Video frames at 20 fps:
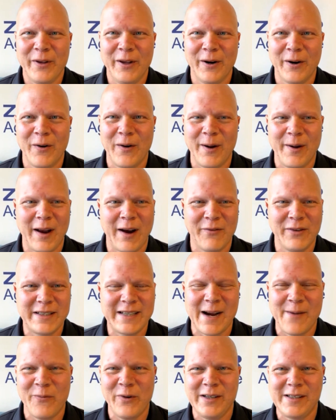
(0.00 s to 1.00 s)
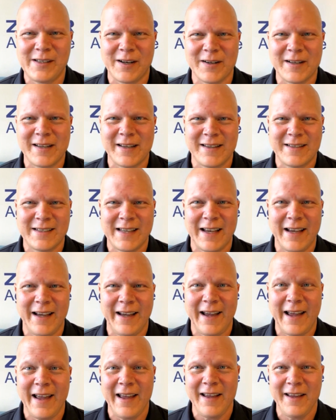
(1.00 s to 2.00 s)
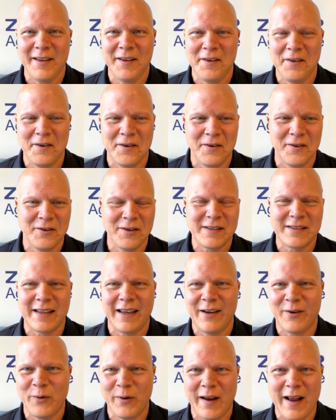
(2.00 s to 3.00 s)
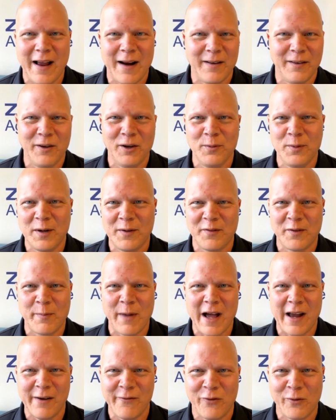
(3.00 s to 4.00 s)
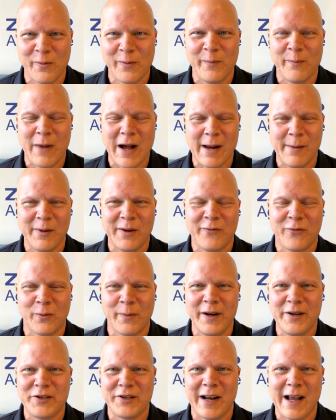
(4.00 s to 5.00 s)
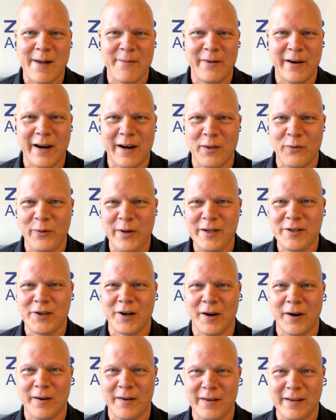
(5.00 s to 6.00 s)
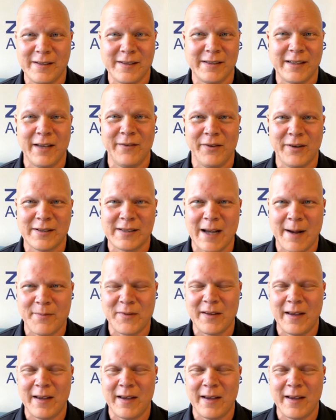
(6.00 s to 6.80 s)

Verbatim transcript: you know, every time we start to say, "Hey, you know, it looks like we got a little bit of a bottoming formation happening on the wheat chart," this is giving us